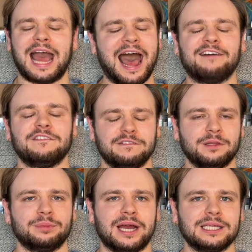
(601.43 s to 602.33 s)
half
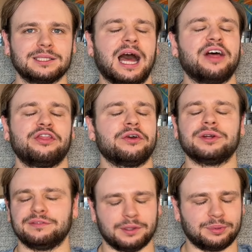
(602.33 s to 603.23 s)
the price, a
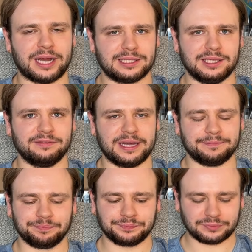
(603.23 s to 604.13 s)
third of the price
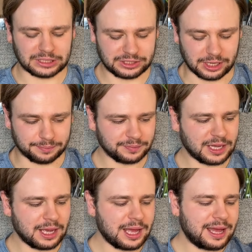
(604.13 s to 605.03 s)
even. So
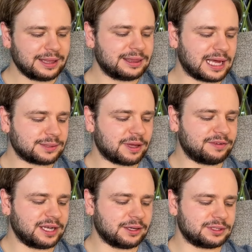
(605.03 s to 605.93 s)
that's my
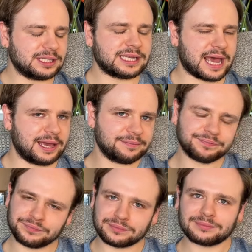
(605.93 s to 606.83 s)
video today.
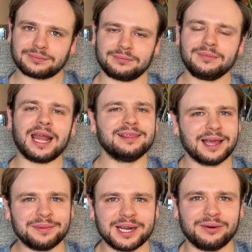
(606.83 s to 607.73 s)

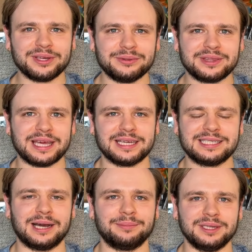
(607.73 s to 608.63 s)
Let me know what you think
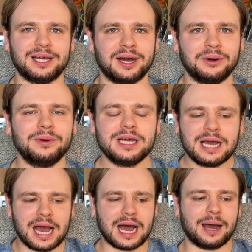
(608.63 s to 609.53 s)
down below.
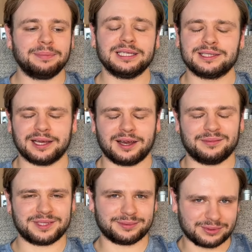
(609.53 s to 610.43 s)
Uh, please like,
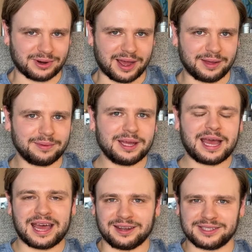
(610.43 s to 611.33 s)
comment, subscribe,
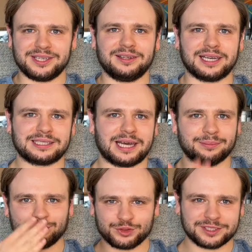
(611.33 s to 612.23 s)
and I'll see y'all next
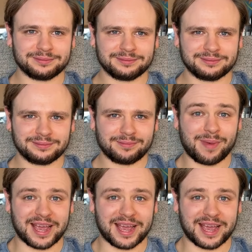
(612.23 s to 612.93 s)
time. Bye,